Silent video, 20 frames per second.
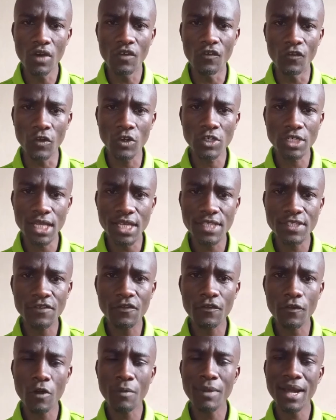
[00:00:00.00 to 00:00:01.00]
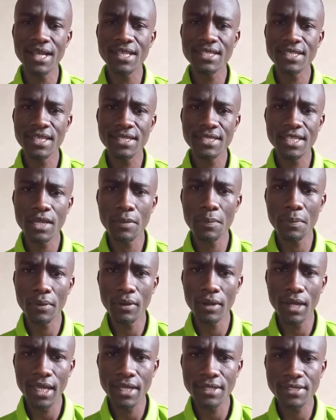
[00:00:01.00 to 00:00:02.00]
voters from accessing
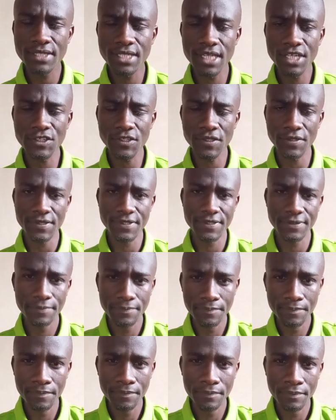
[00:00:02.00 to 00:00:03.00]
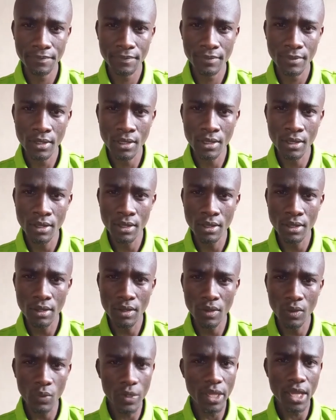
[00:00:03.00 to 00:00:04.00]
polling stations.
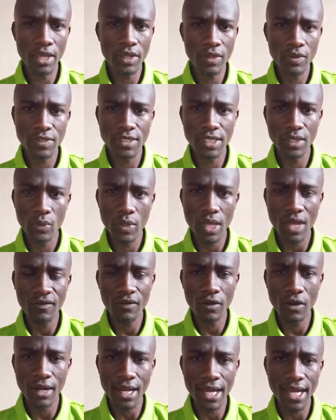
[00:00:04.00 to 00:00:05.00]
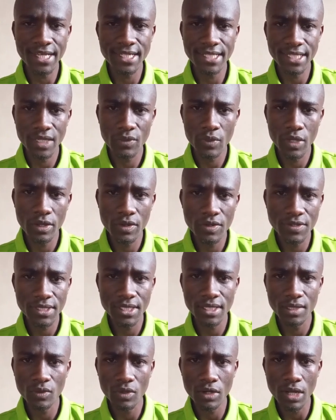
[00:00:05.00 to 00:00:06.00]
We have gone high-tech. We're
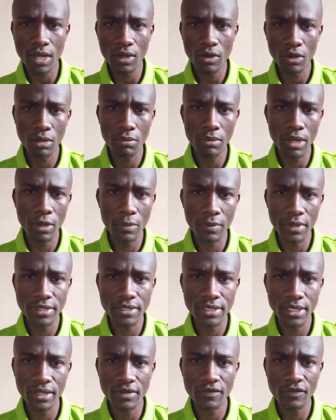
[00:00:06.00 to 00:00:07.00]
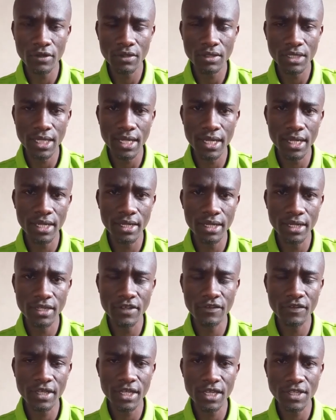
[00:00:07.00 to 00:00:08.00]
using what I call biometric voter
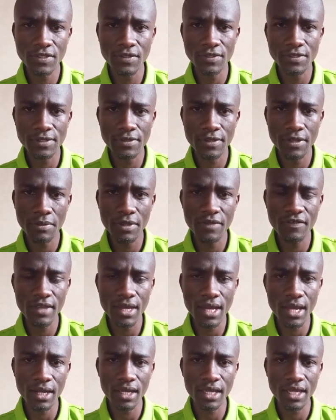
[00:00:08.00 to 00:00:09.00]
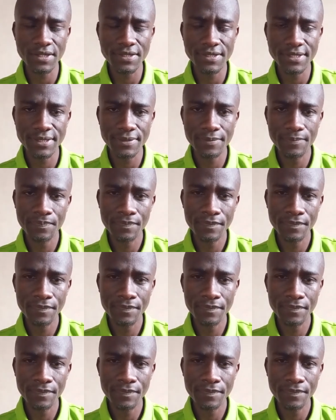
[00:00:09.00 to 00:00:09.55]
identifications, the BVR kits.